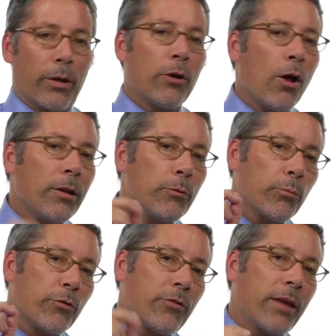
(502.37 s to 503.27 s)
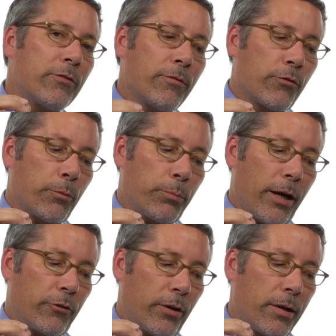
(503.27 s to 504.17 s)
We call it recessive
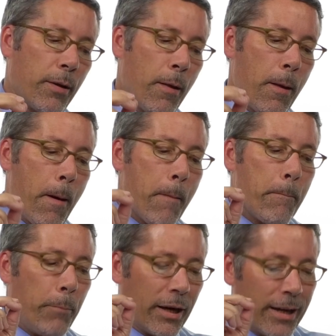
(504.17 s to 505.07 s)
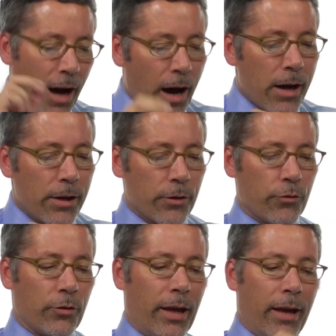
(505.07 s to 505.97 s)
suppression
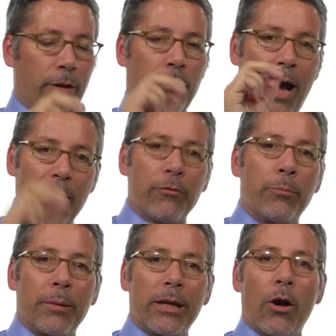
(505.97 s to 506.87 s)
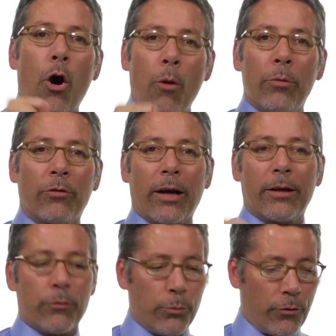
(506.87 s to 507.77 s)
because you have to be
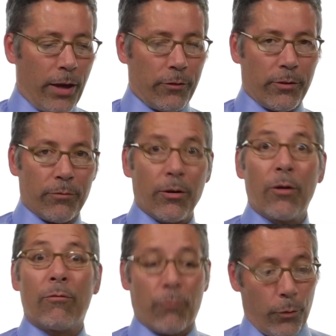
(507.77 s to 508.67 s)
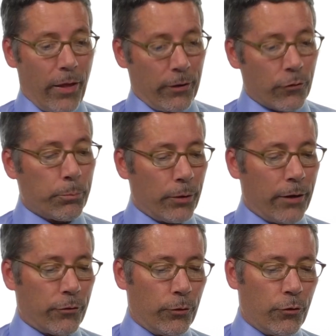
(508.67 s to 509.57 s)
homozygous recessive for that
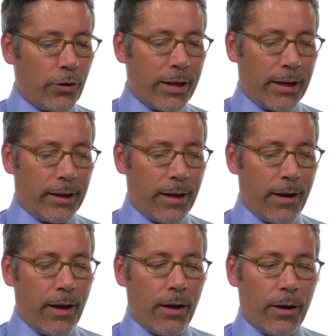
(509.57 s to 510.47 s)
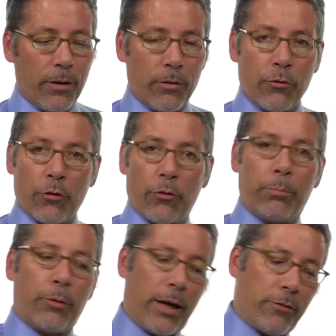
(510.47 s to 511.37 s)
suppressor gene to
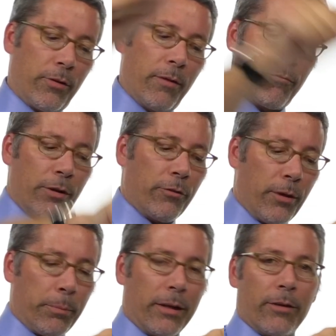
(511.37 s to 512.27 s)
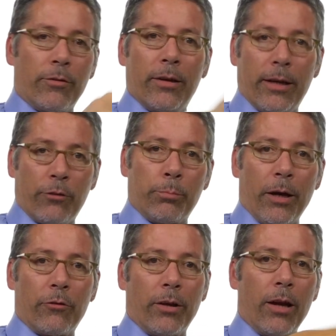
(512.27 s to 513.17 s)
suppress phenotypic
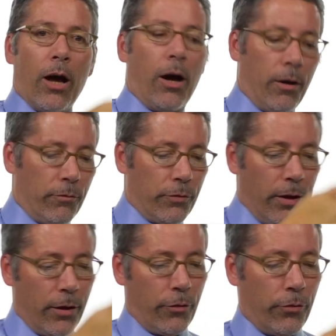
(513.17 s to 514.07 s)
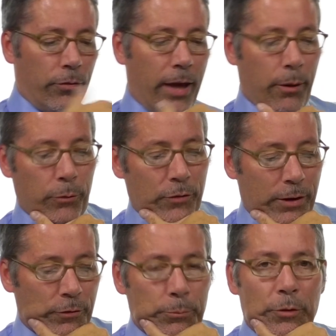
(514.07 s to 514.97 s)
expression of a
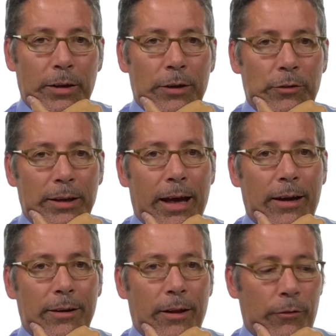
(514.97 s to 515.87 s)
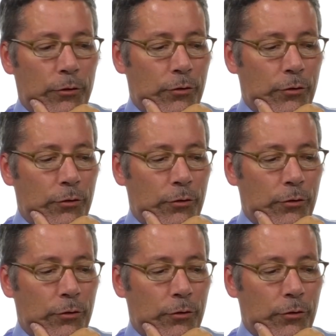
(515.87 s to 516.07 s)
recessive mutation at another